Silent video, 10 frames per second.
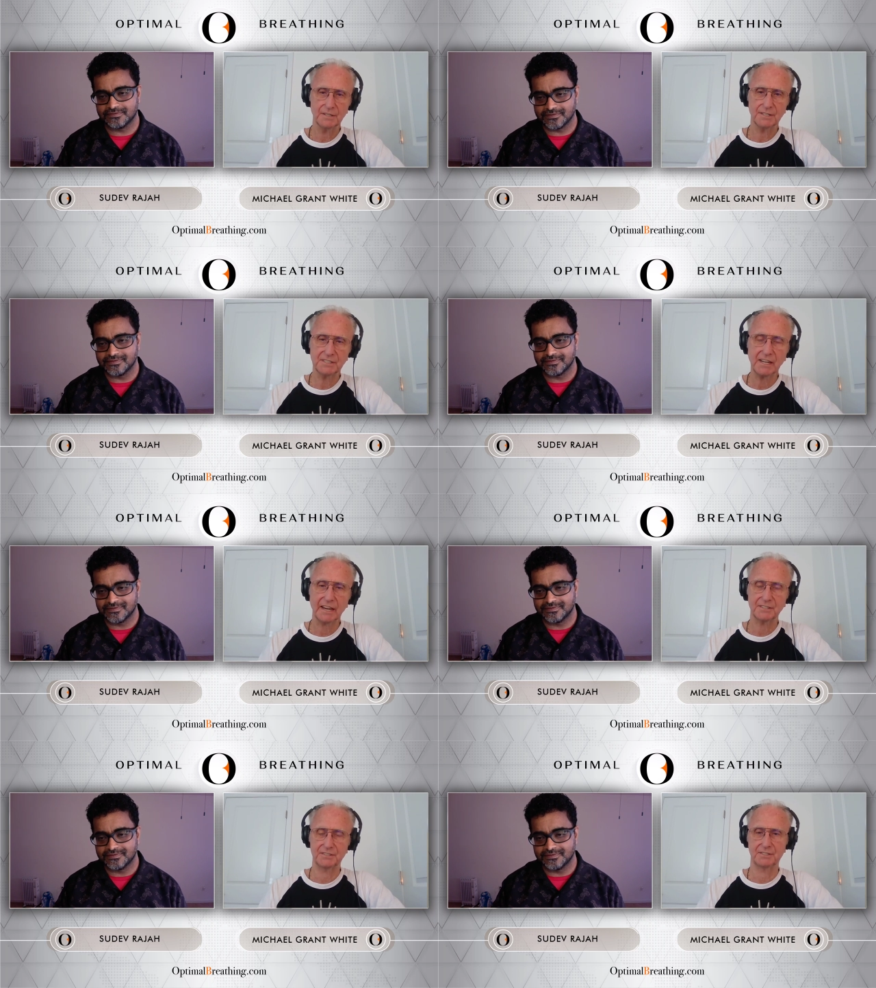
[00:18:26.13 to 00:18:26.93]

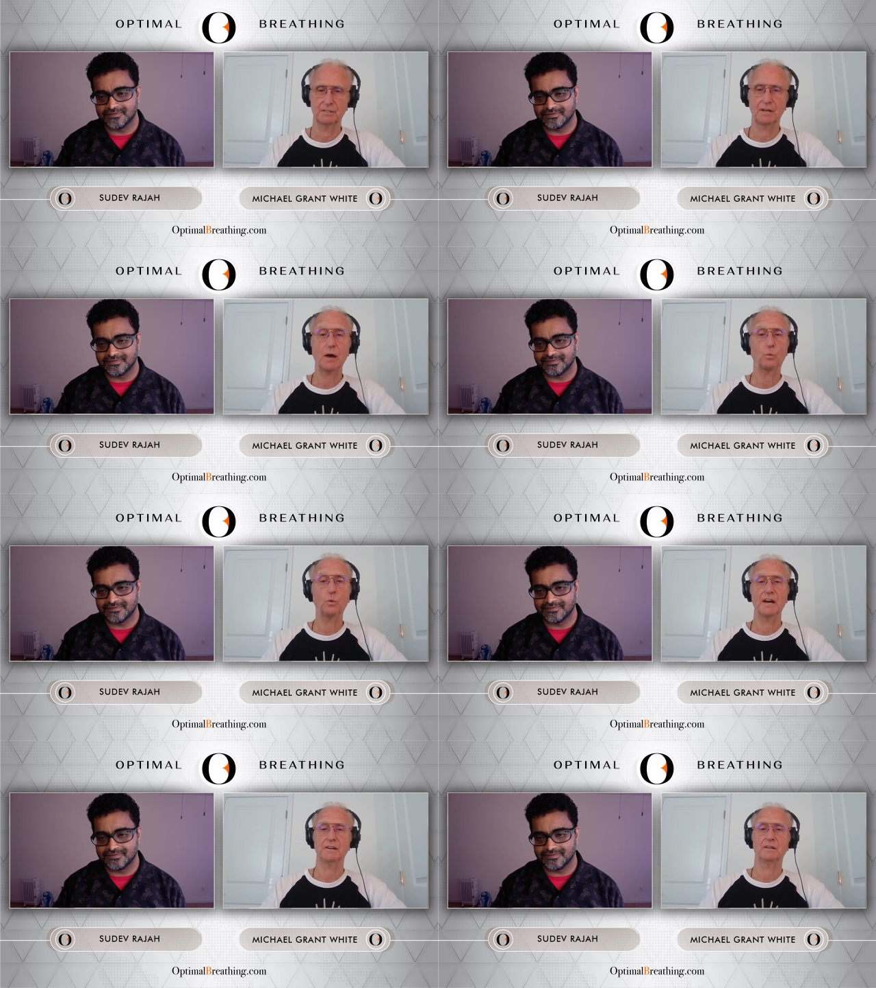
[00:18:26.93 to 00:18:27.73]
Speaker 1: Six, not
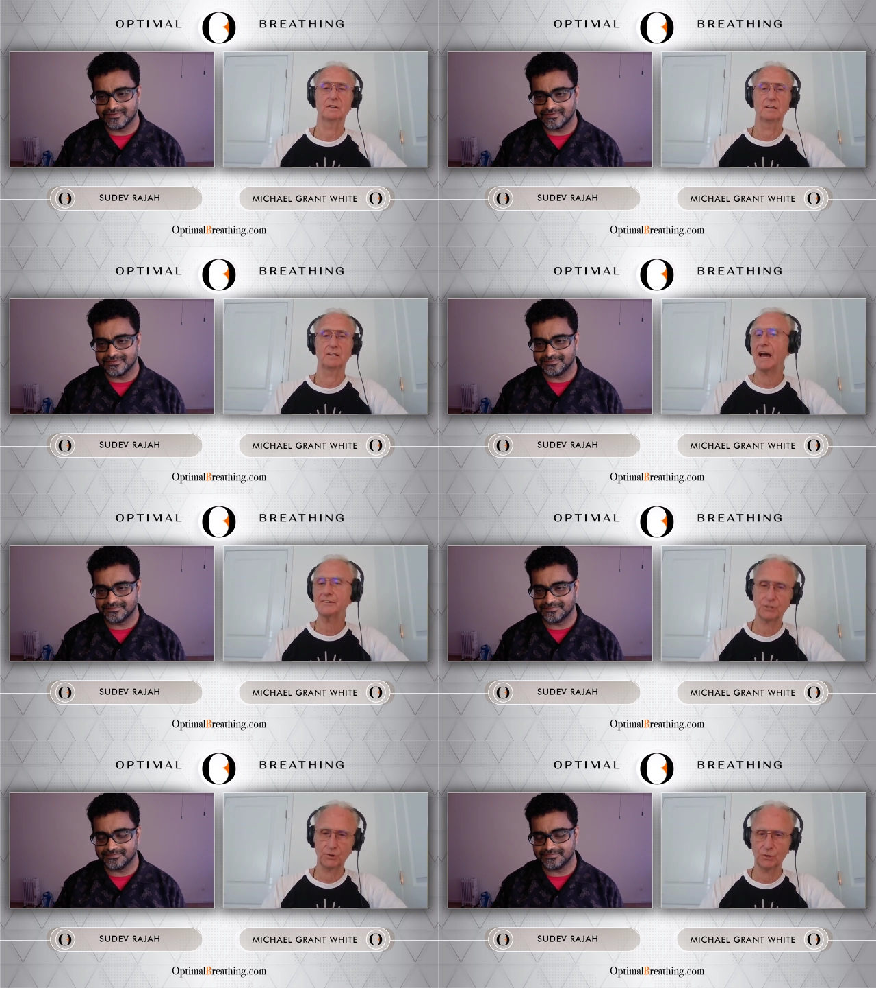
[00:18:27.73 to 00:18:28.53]
one,
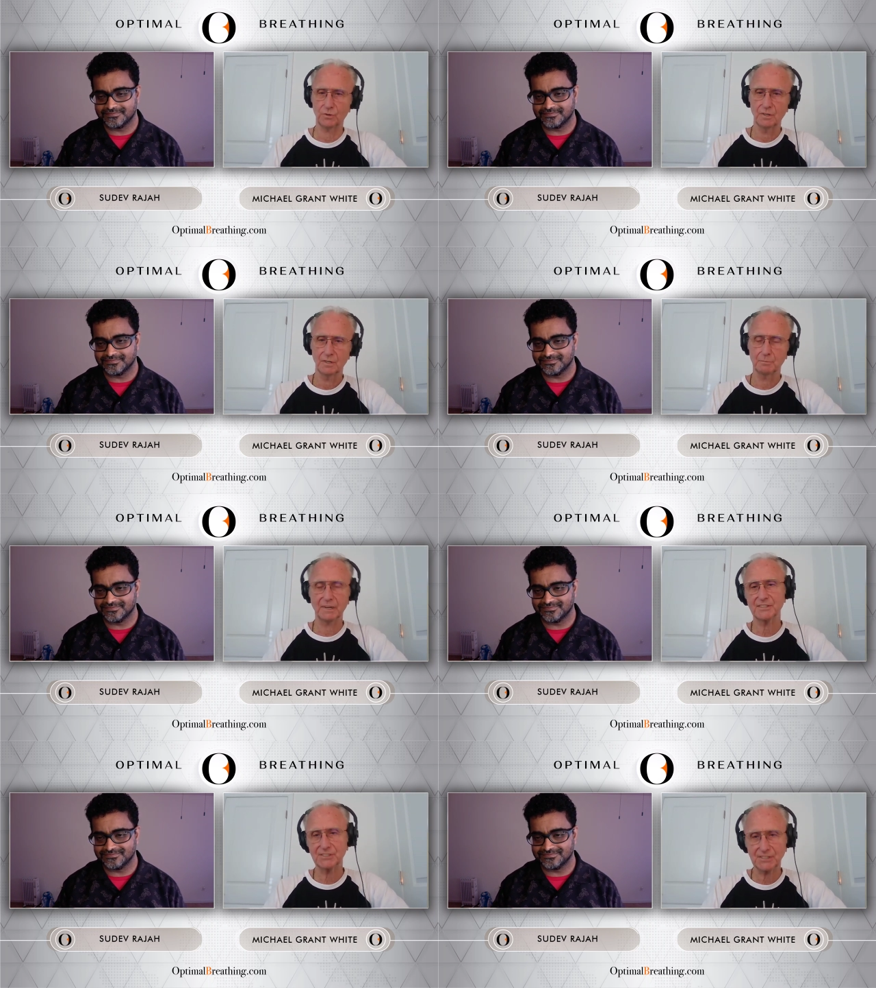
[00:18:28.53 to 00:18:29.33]
not two,
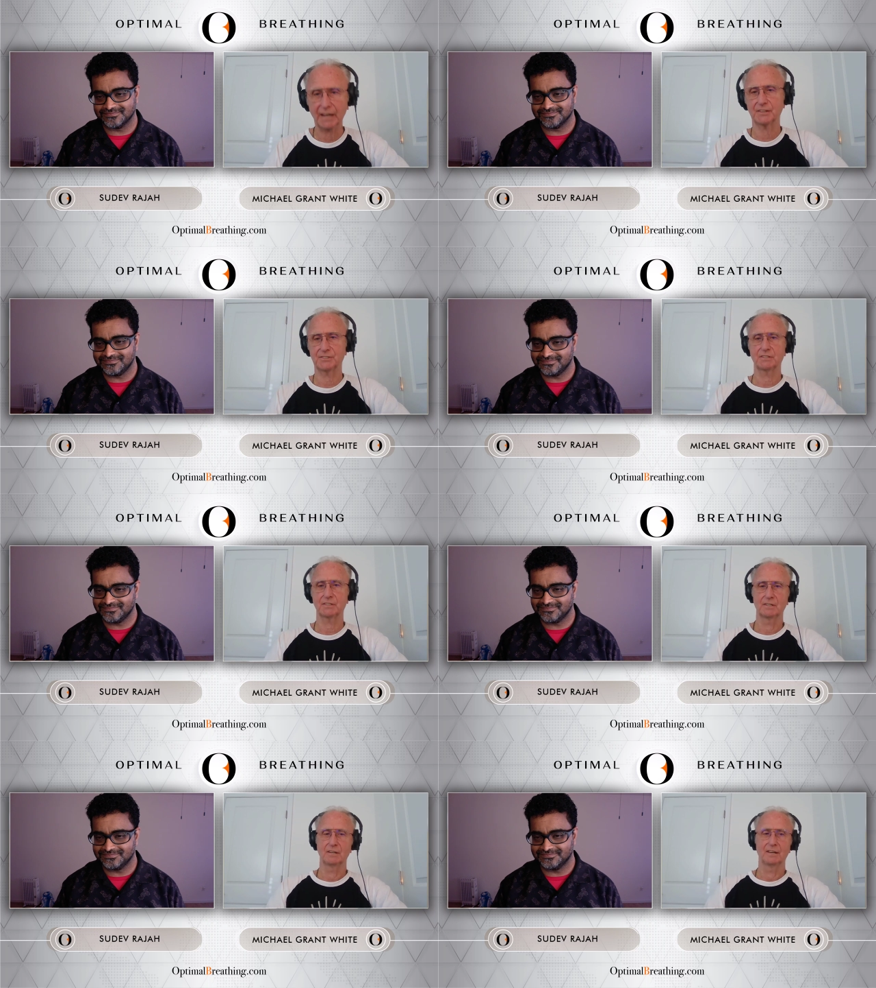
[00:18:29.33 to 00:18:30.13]
but six.
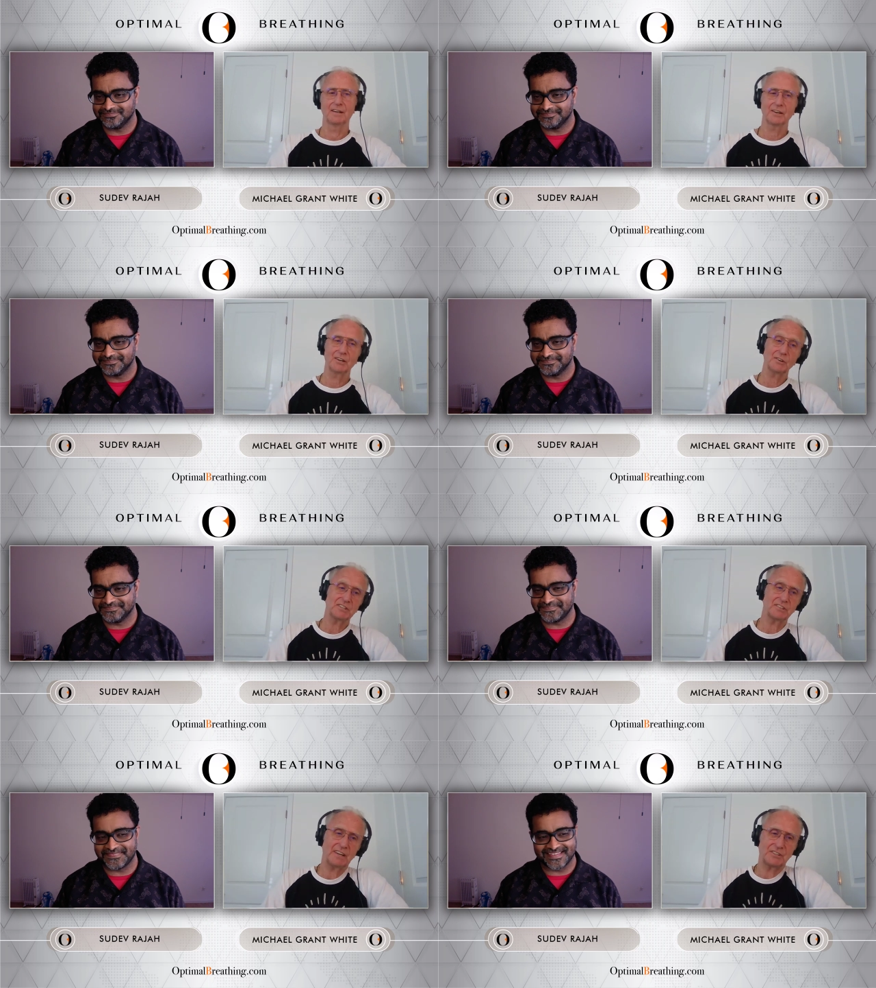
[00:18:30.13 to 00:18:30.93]
You know,
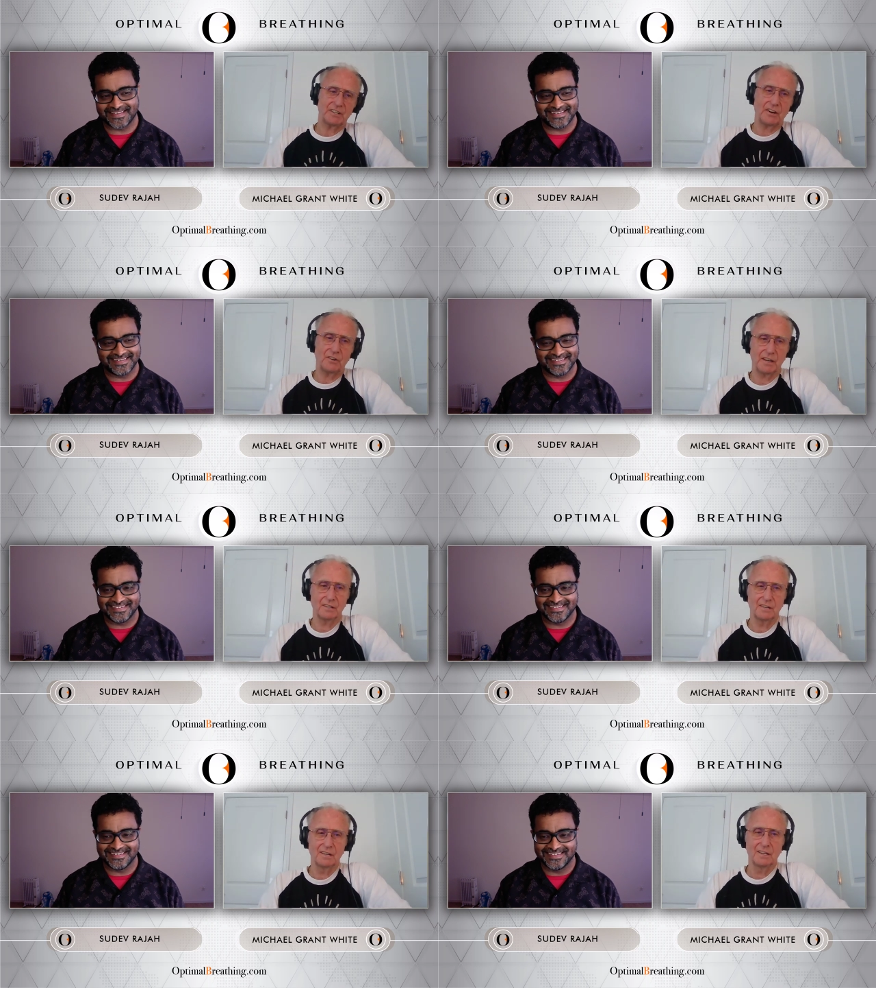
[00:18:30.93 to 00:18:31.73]
he's a vegetarian.